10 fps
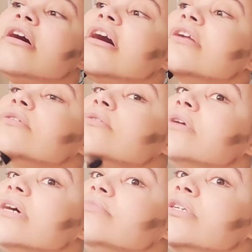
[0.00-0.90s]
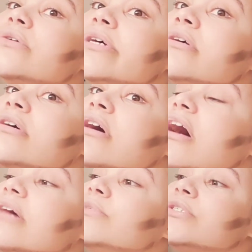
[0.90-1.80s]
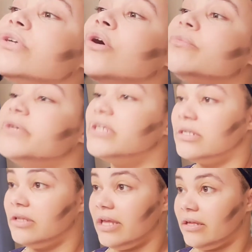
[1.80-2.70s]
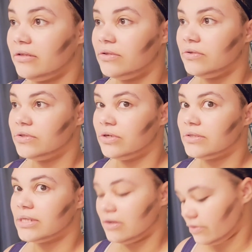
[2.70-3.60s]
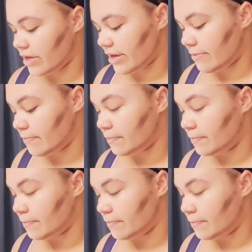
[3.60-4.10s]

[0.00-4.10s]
I don't know what I'm doing. I'm just hoping it like turns out okay.